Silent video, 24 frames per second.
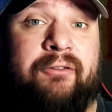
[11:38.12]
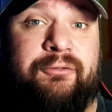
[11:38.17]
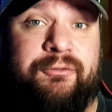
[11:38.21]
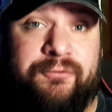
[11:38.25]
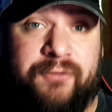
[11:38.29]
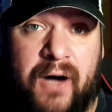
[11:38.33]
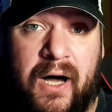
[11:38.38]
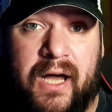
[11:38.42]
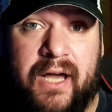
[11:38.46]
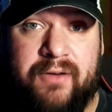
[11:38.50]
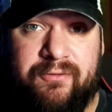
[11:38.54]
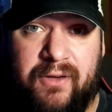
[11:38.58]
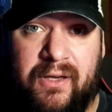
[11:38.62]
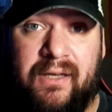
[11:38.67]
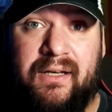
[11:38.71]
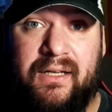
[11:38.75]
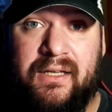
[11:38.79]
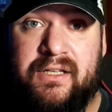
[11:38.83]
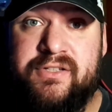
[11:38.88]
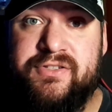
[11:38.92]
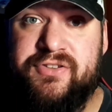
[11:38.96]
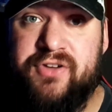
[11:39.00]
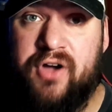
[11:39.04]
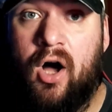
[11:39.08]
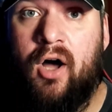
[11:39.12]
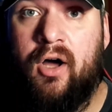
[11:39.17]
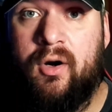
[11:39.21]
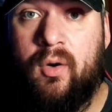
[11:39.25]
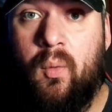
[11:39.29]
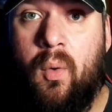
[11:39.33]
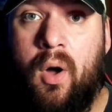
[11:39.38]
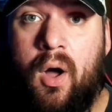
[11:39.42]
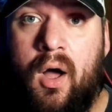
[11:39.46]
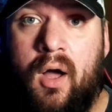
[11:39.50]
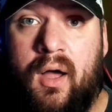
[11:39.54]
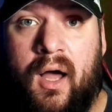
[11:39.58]
5, it is
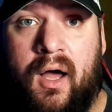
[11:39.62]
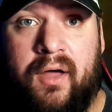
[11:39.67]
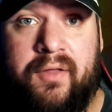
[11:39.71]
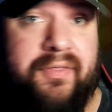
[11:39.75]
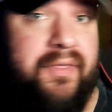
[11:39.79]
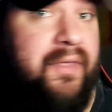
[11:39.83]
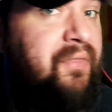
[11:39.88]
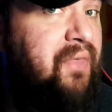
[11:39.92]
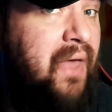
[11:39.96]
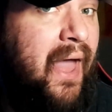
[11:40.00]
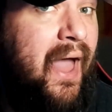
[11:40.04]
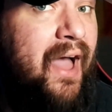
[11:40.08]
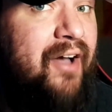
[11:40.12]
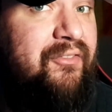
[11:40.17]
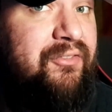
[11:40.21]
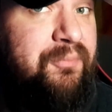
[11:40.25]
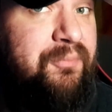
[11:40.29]
Ottawa. They have